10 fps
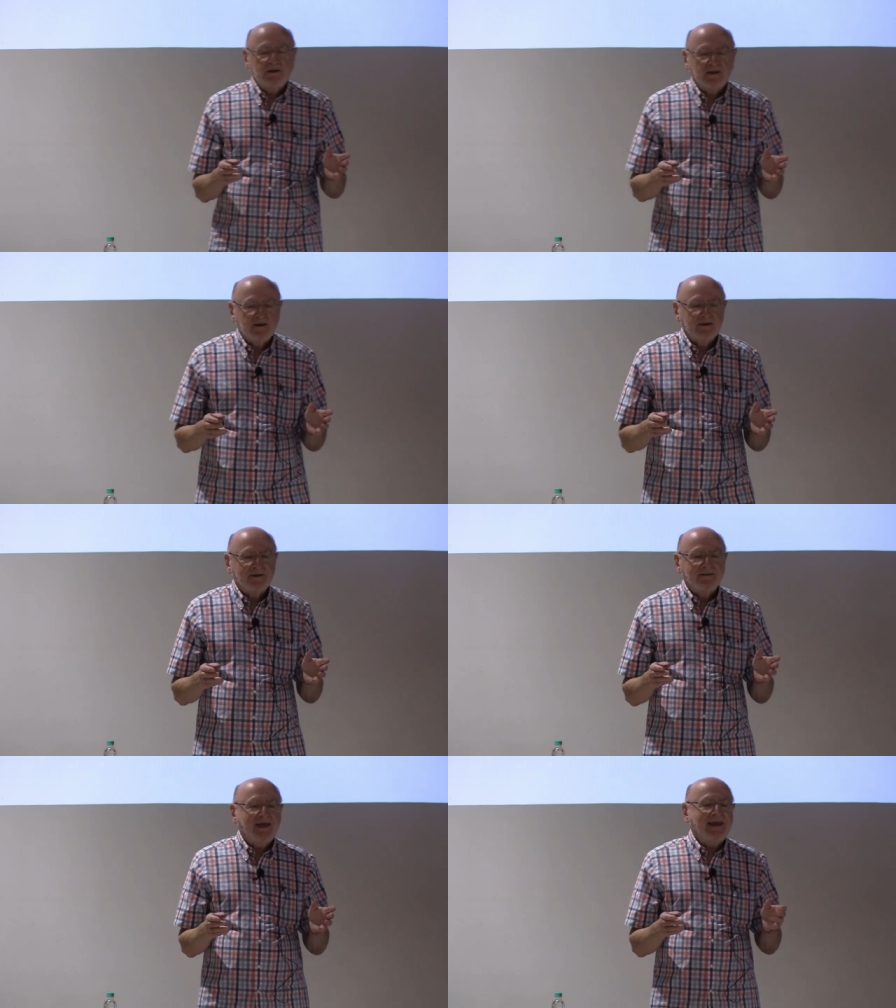But
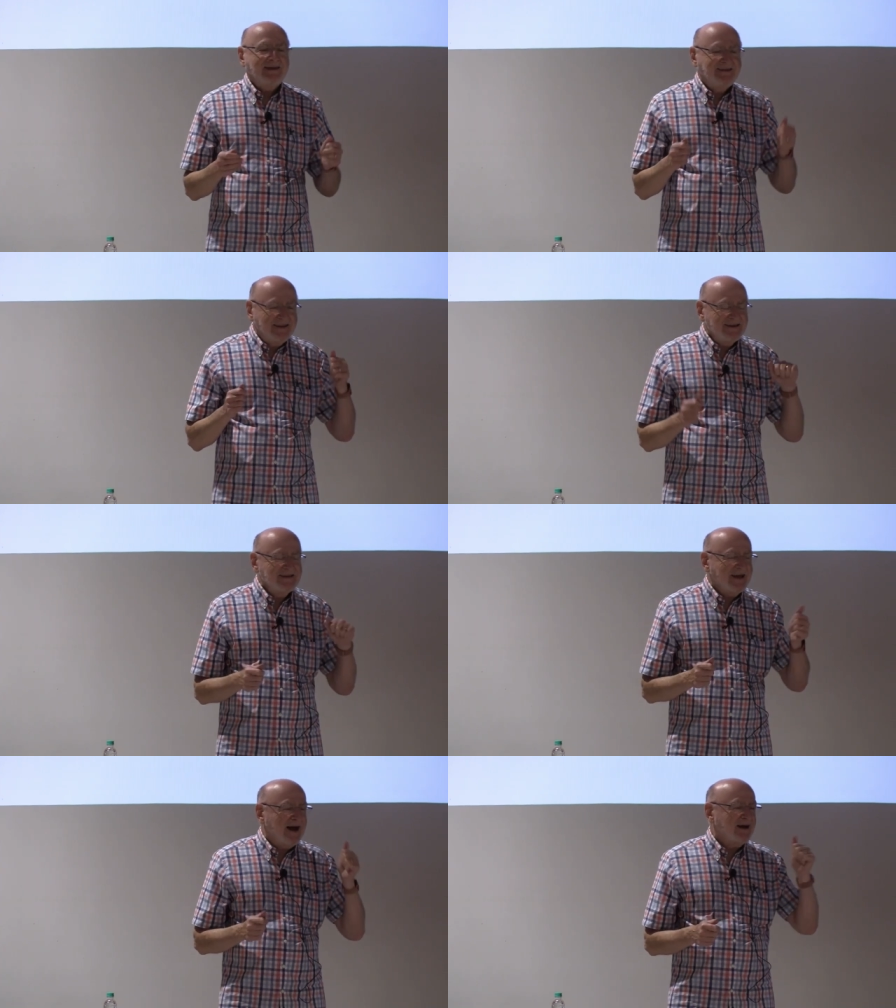they
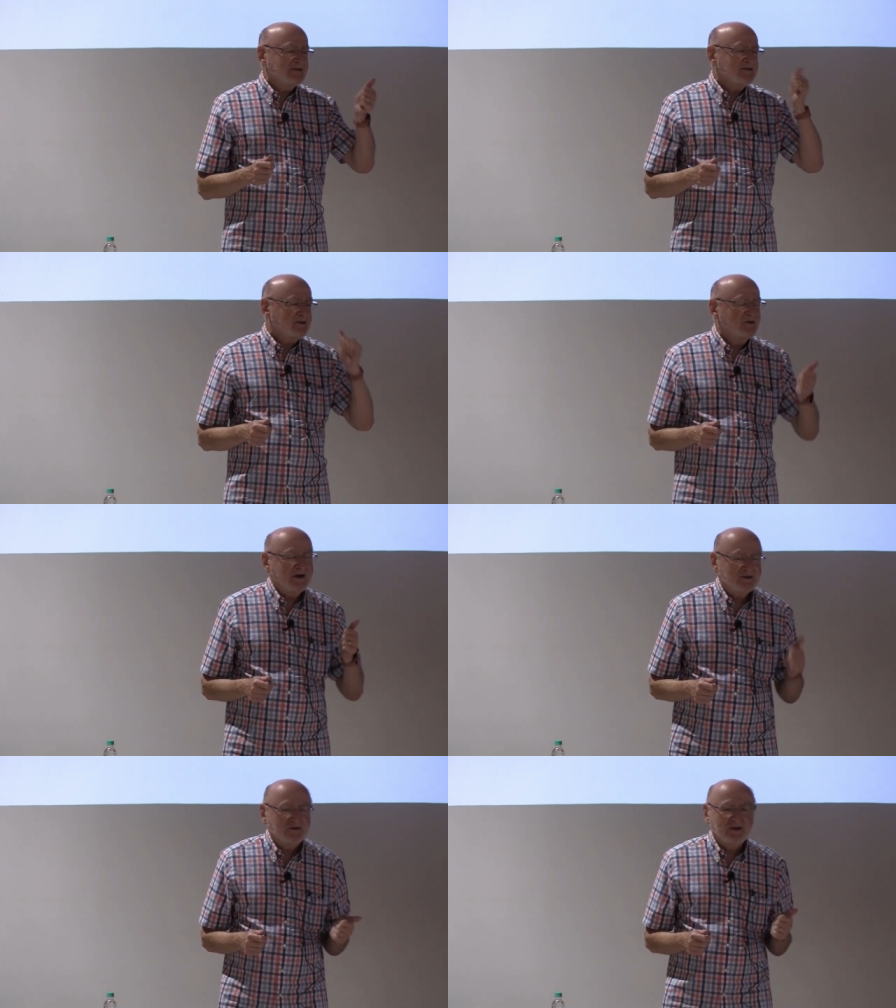didn't ask the
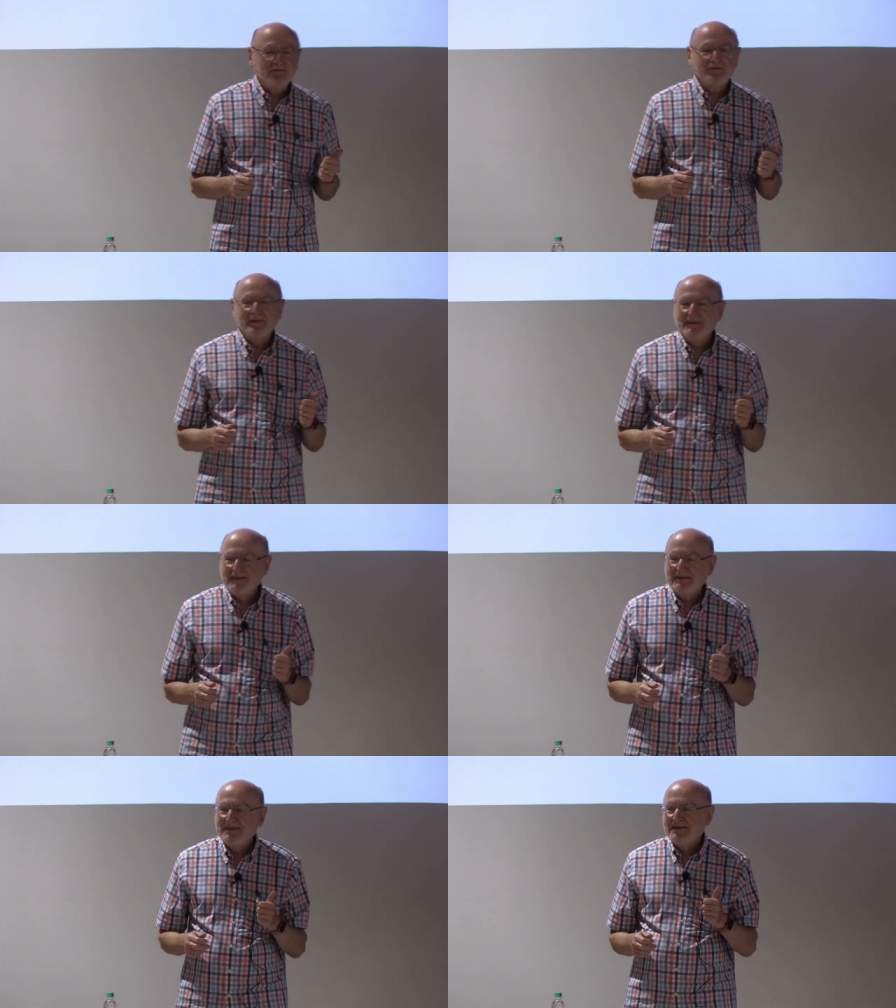question,
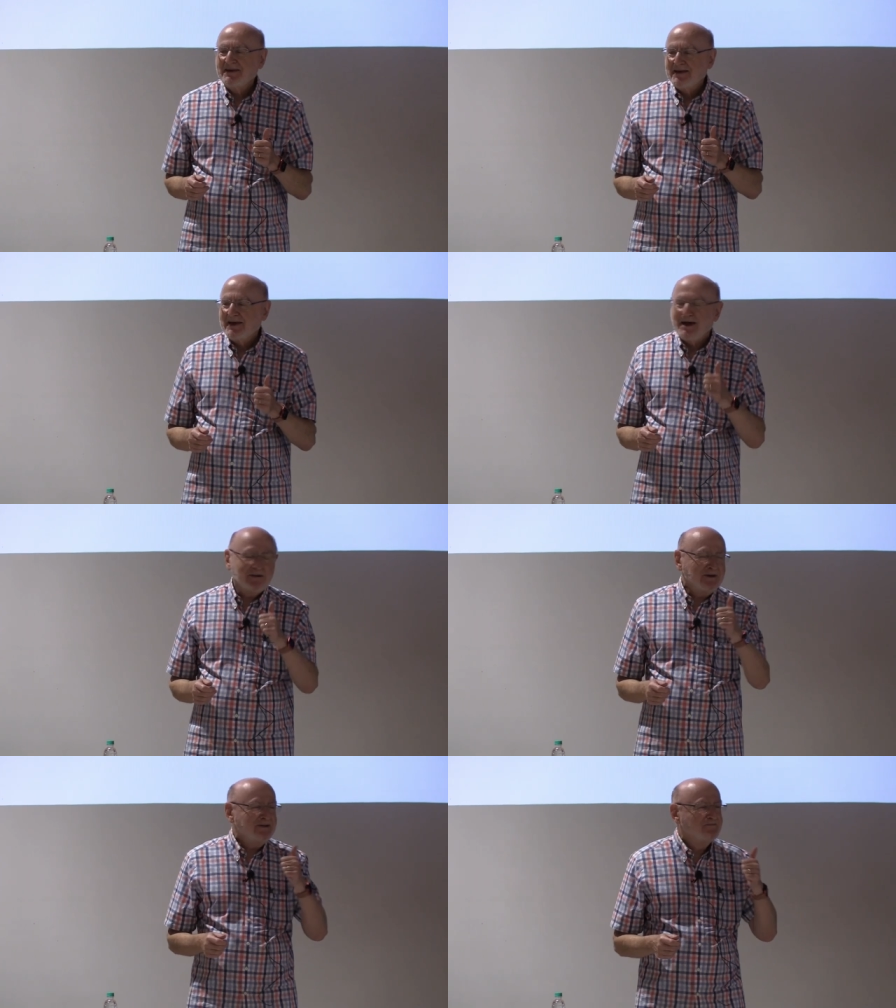
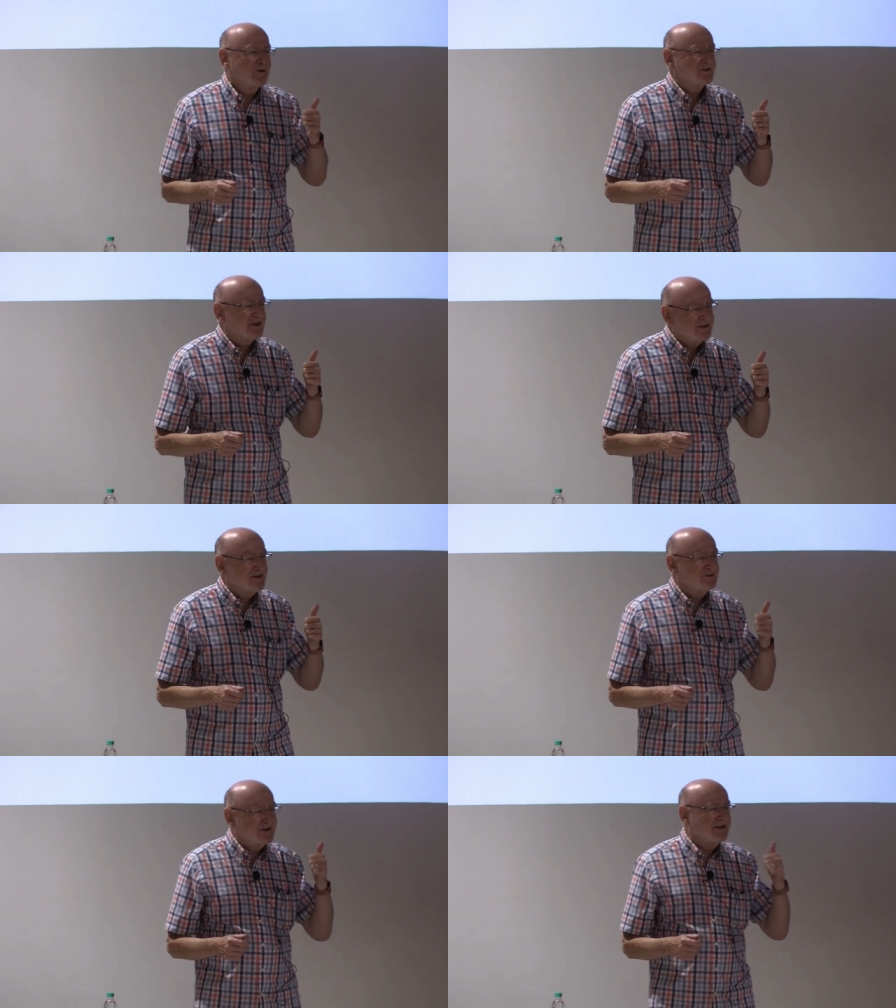how many books
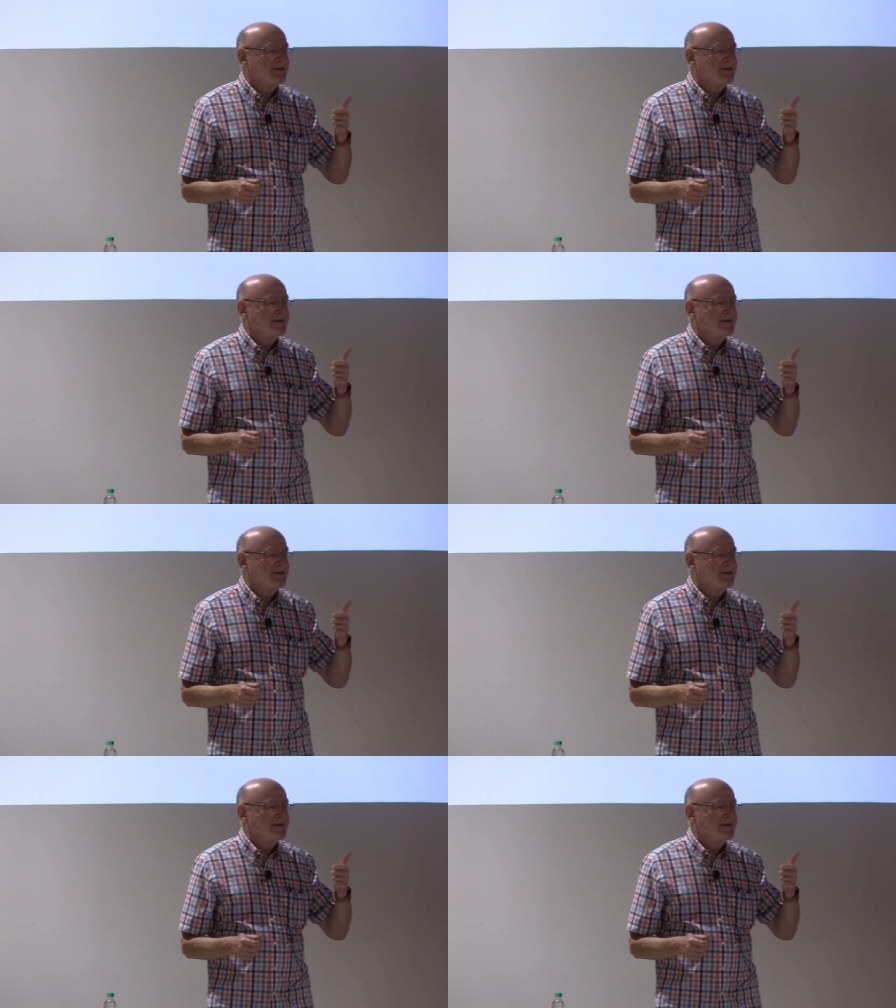have you